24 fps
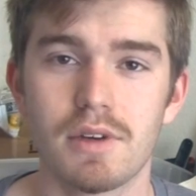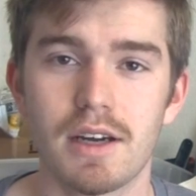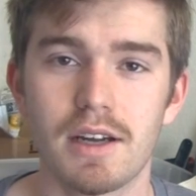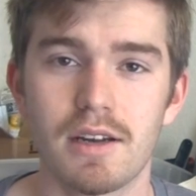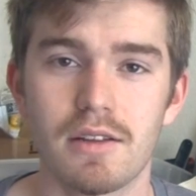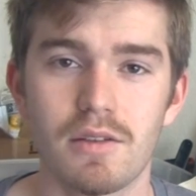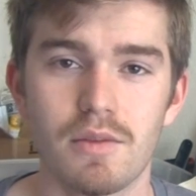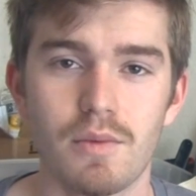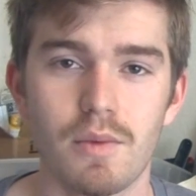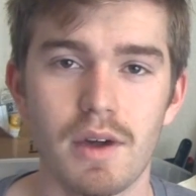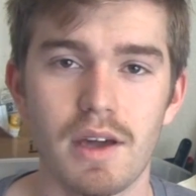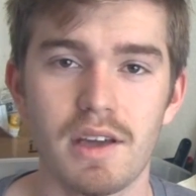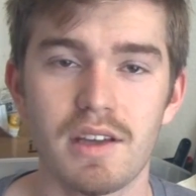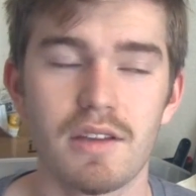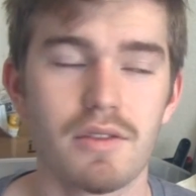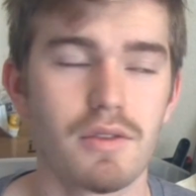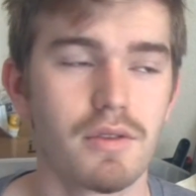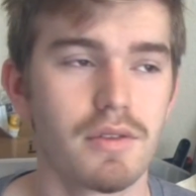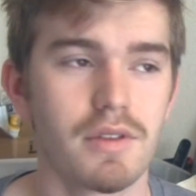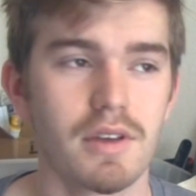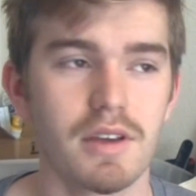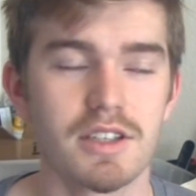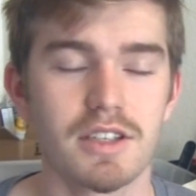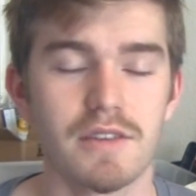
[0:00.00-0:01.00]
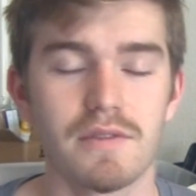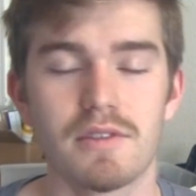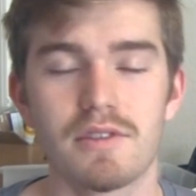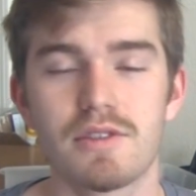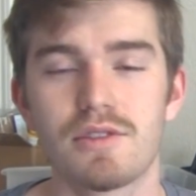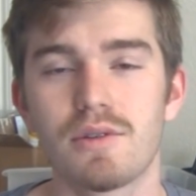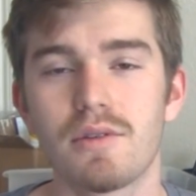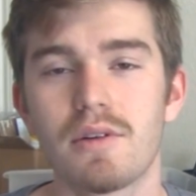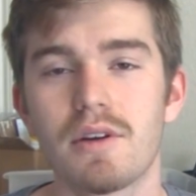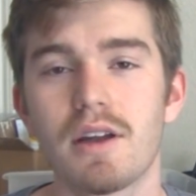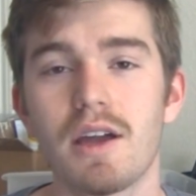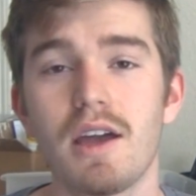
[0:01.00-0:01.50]
got in the way and other things of the
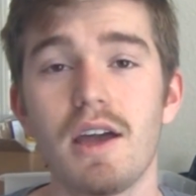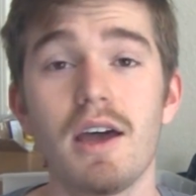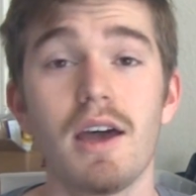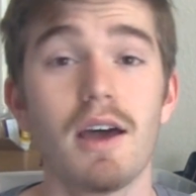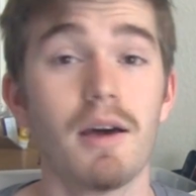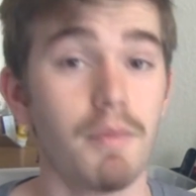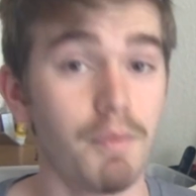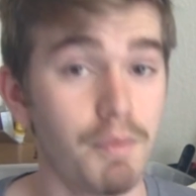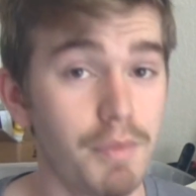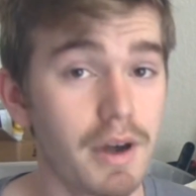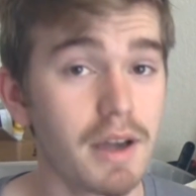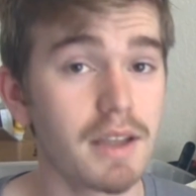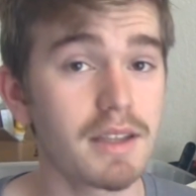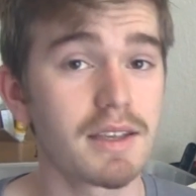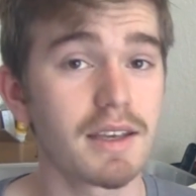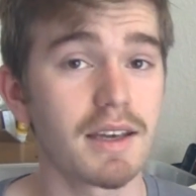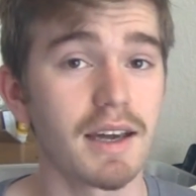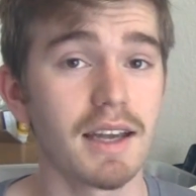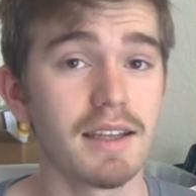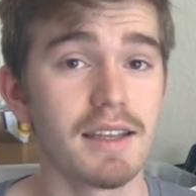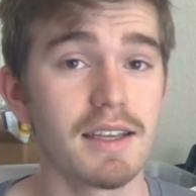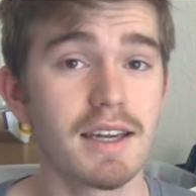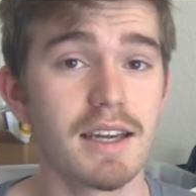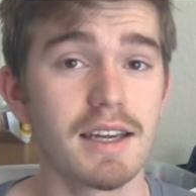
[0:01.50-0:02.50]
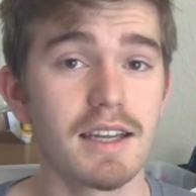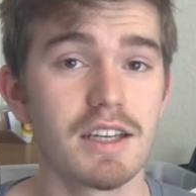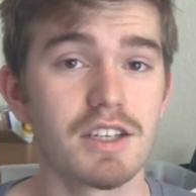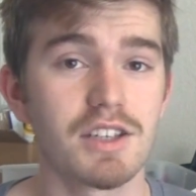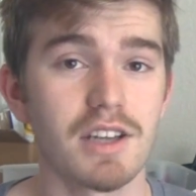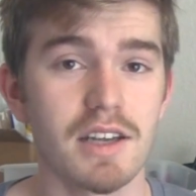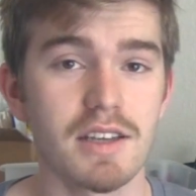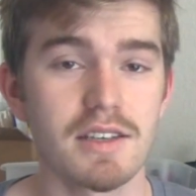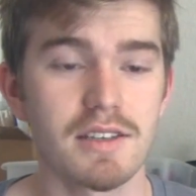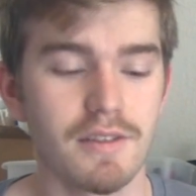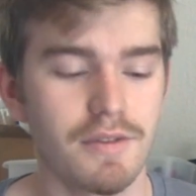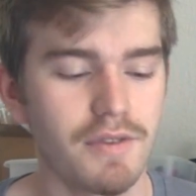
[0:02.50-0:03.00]
sort. But I did get a
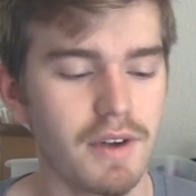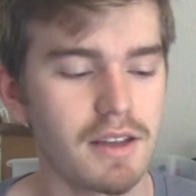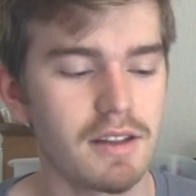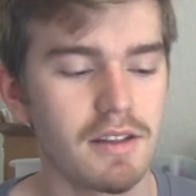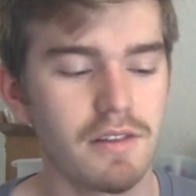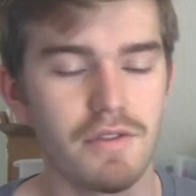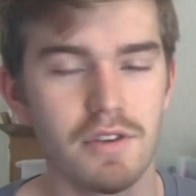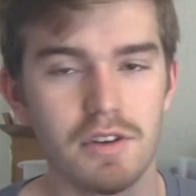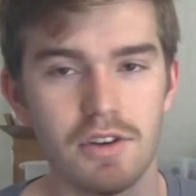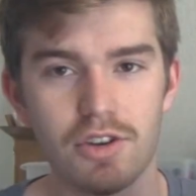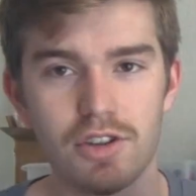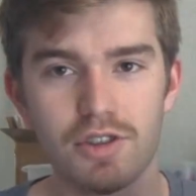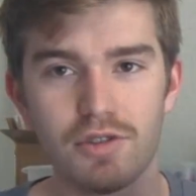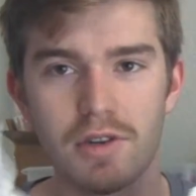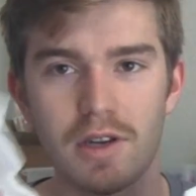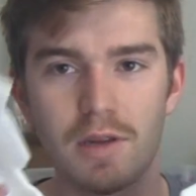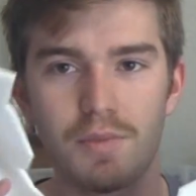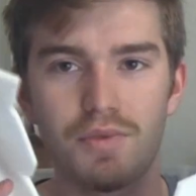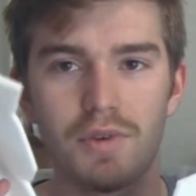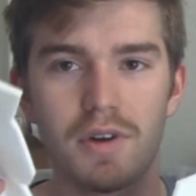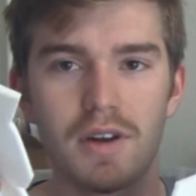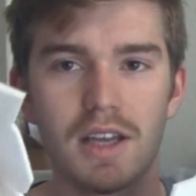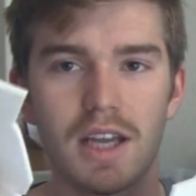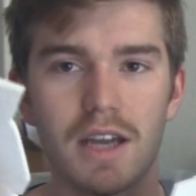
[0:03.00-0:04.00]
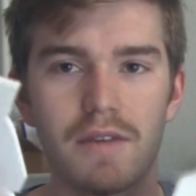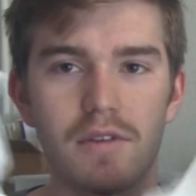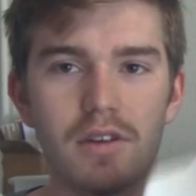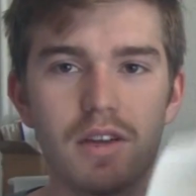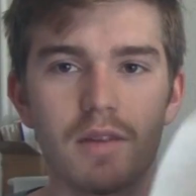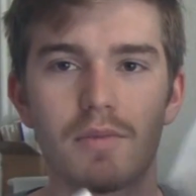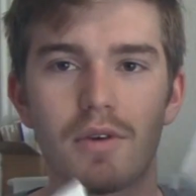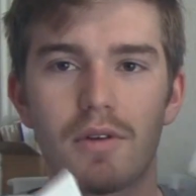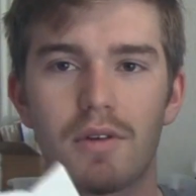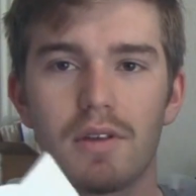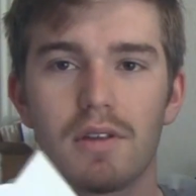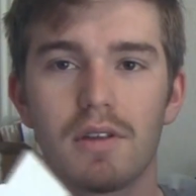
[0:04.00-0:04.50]
chance to finally finish 3D printing every
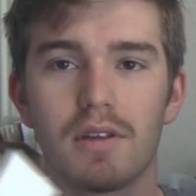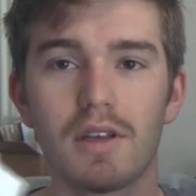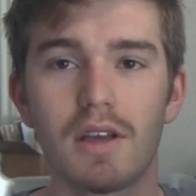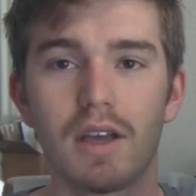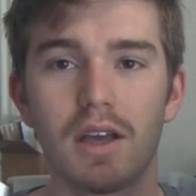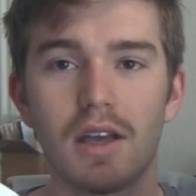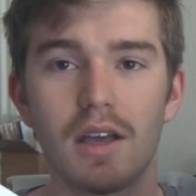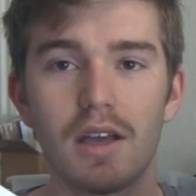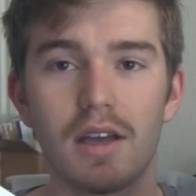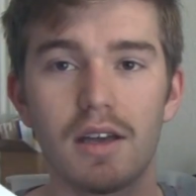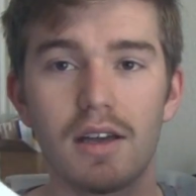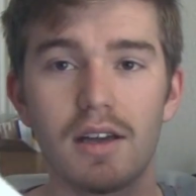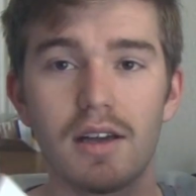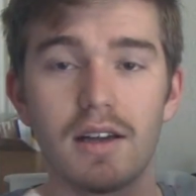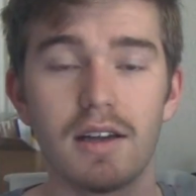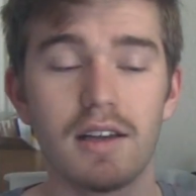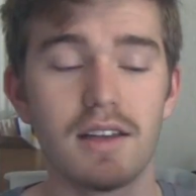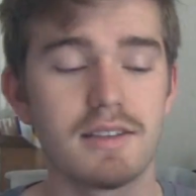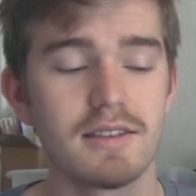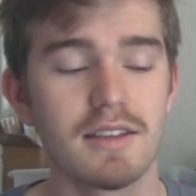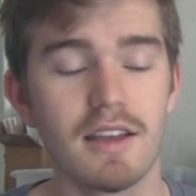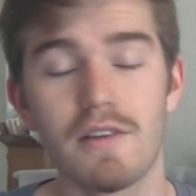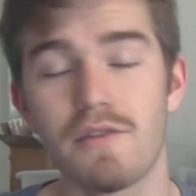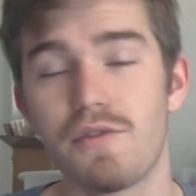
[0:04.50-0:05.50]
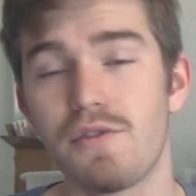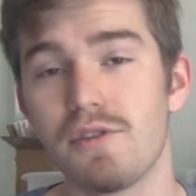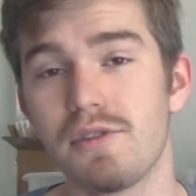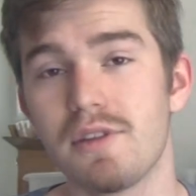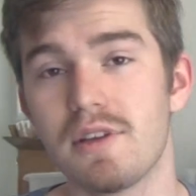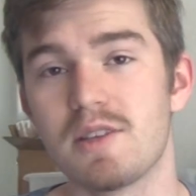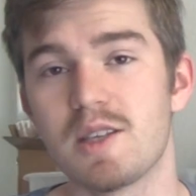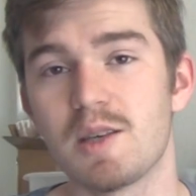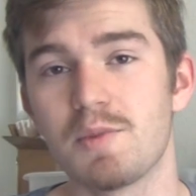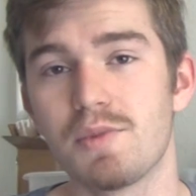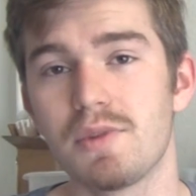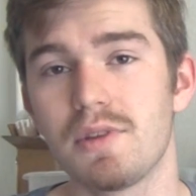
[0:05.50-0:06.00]
component. It's not
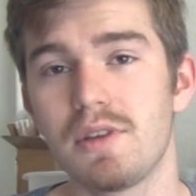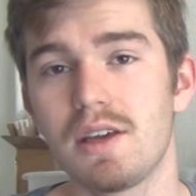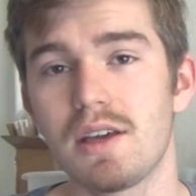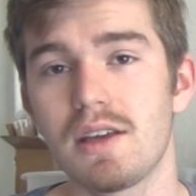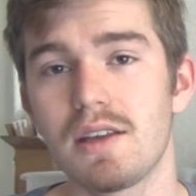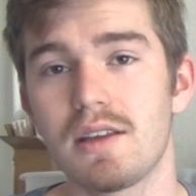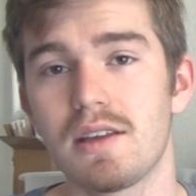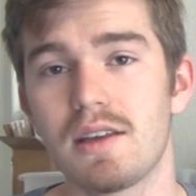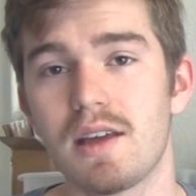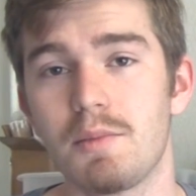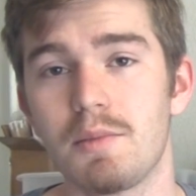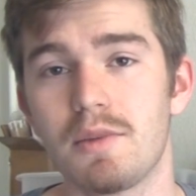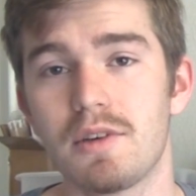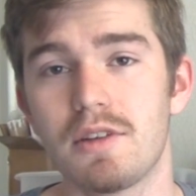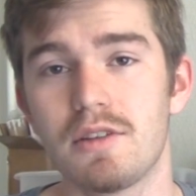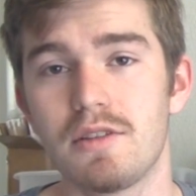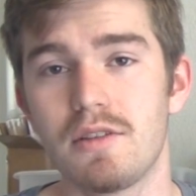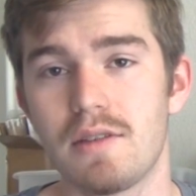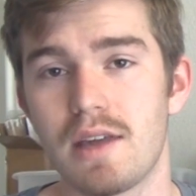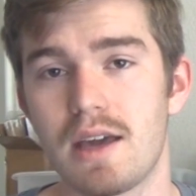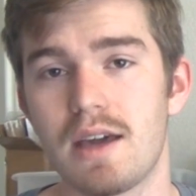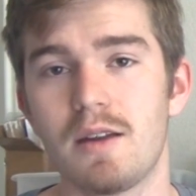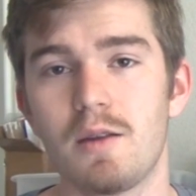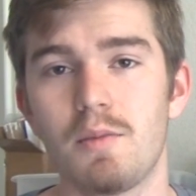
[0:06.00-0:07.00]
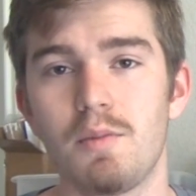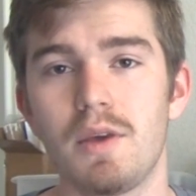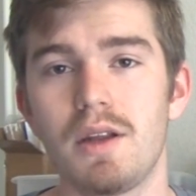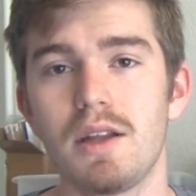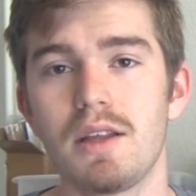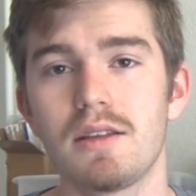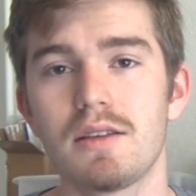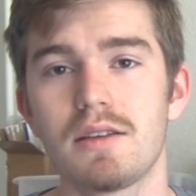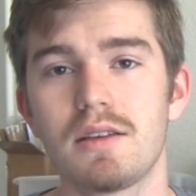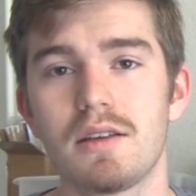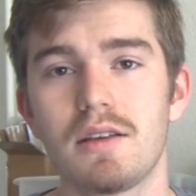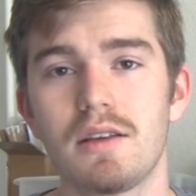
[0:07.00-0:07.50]
fully assembled yet. I'm going to do that in a
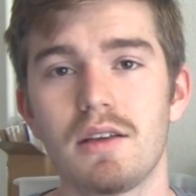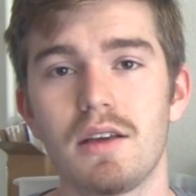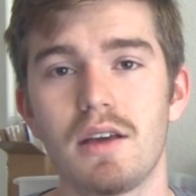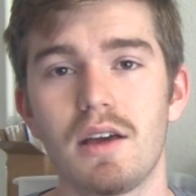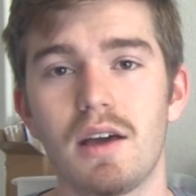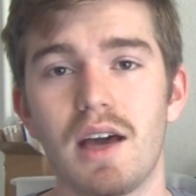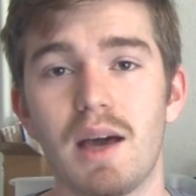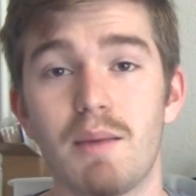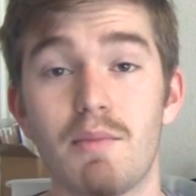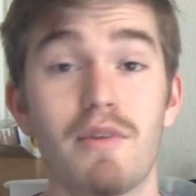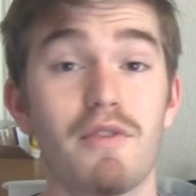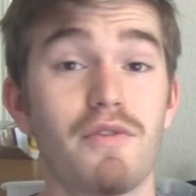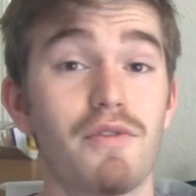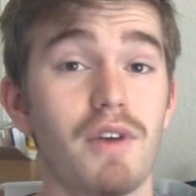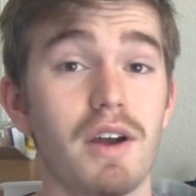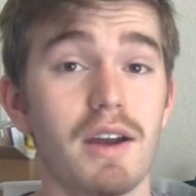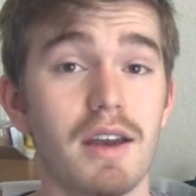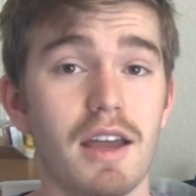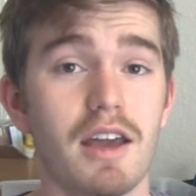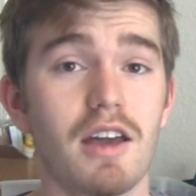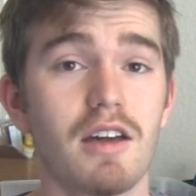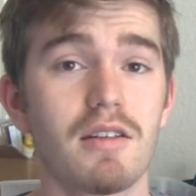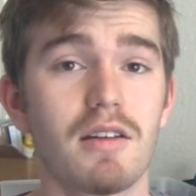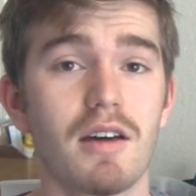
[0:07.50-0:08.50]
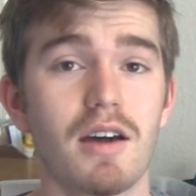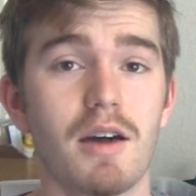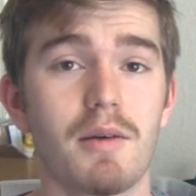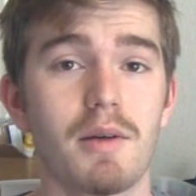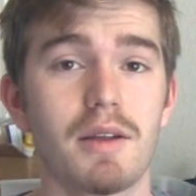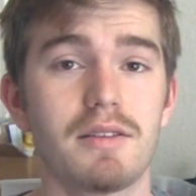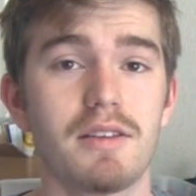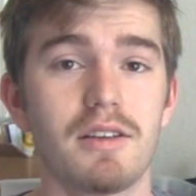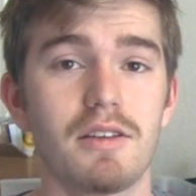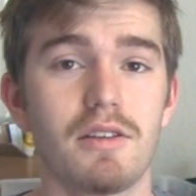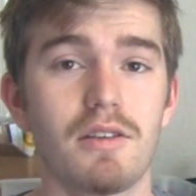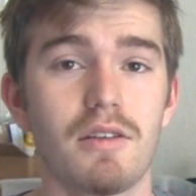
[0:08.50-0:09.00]
minute. But right now I
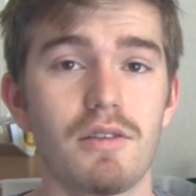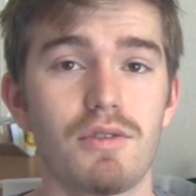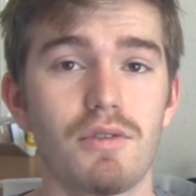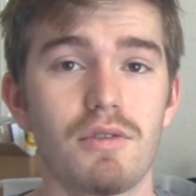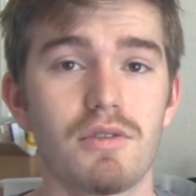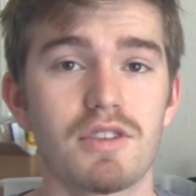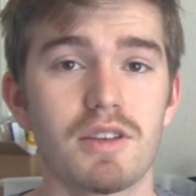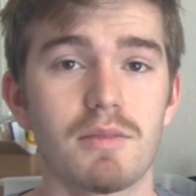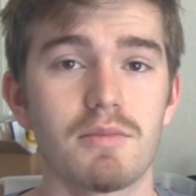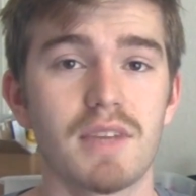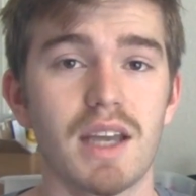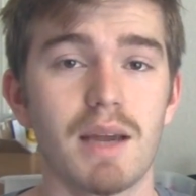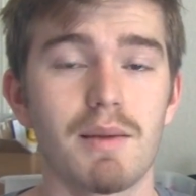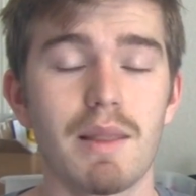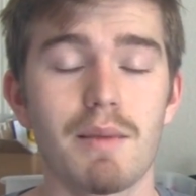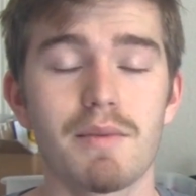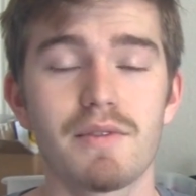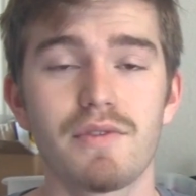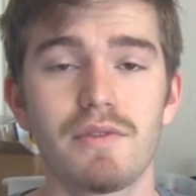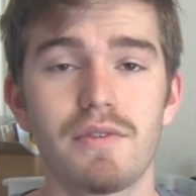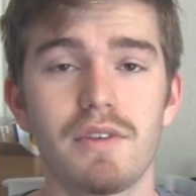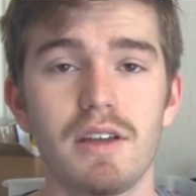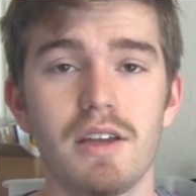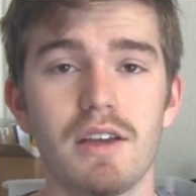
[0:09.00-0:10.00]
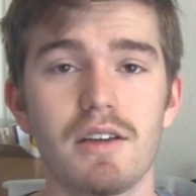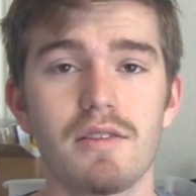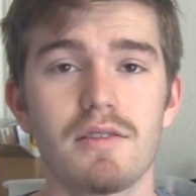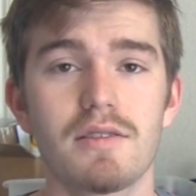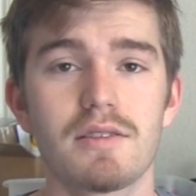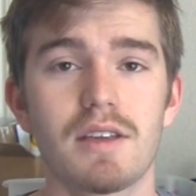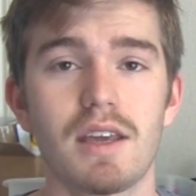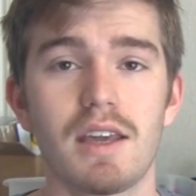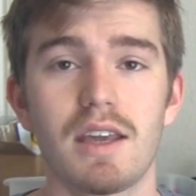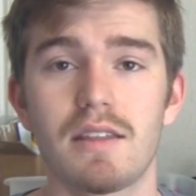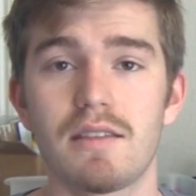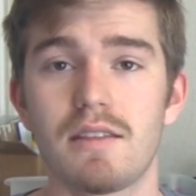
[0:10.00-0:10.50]
want to take you through some time-lapse
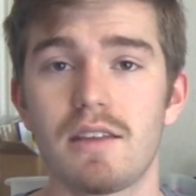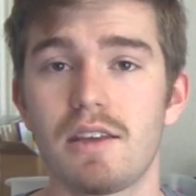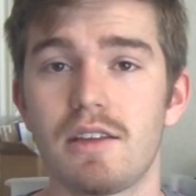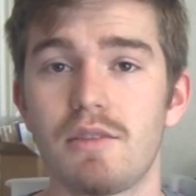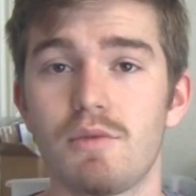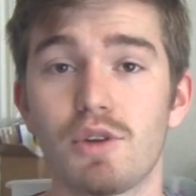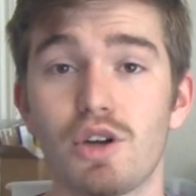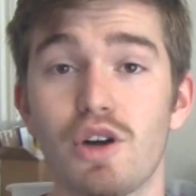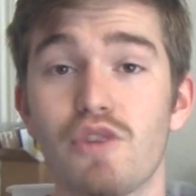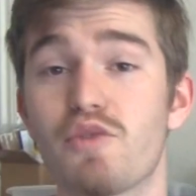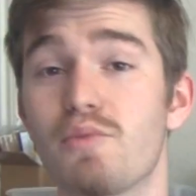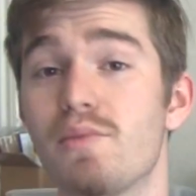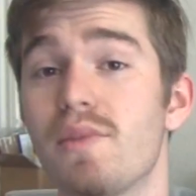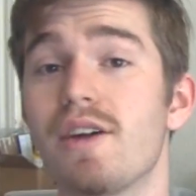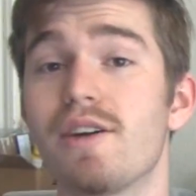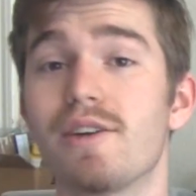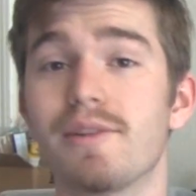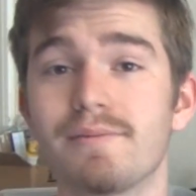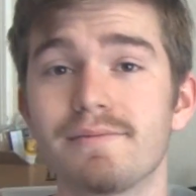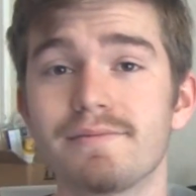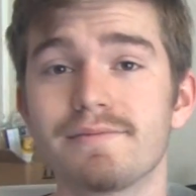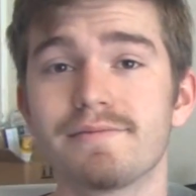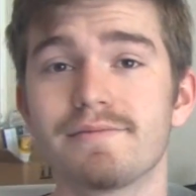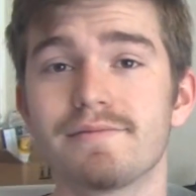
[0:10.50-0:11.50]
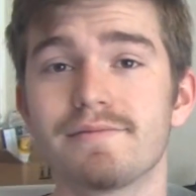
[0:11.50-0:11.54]
videos and then we'll go from there.